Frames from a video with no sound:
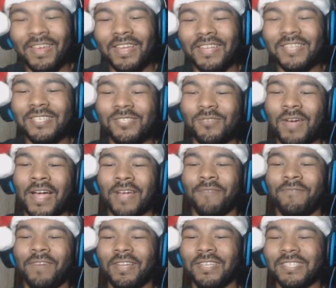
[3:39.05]
this dragon
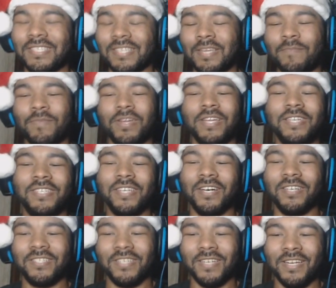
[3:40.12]
fell asleep in a
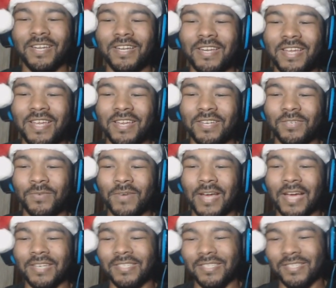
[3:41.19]
dungeon and hit do
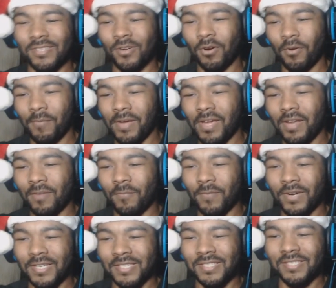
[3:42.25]
not disturb. Hit him
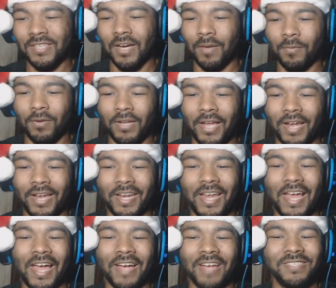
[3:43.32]
with his double like an
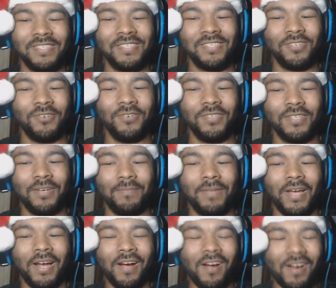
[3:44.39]
action surge. I'm
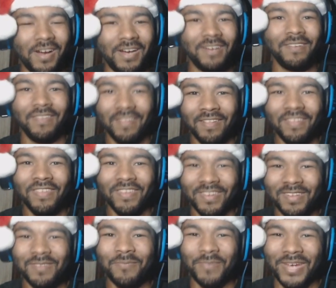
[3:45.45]
like, all right.
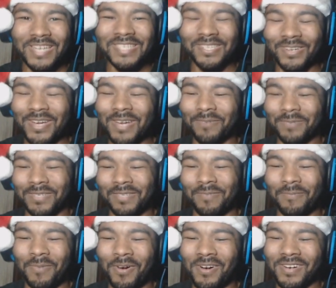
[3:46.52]
hey, so hit him with
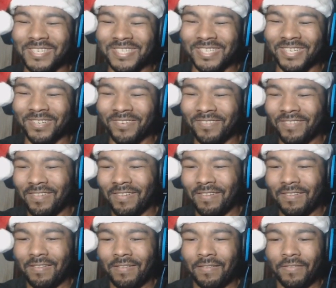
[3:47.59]
them bars though
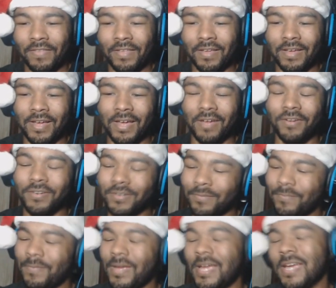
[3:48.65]
oh
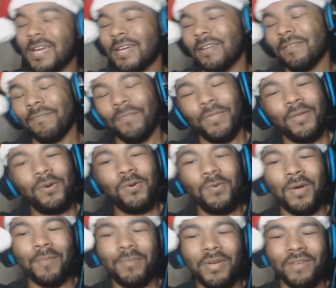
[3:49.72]
man, who do
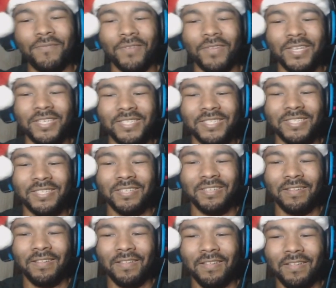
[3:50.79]
I pick for this?
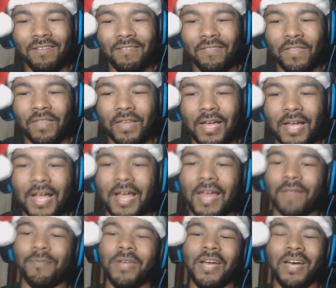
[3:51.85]
I
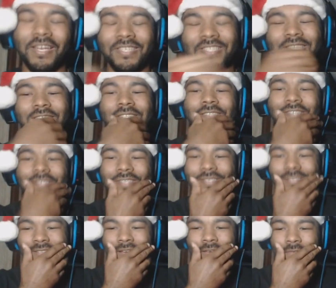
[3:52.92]
gotta be honest. This this
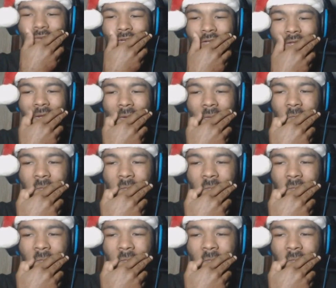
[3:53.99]
is definitely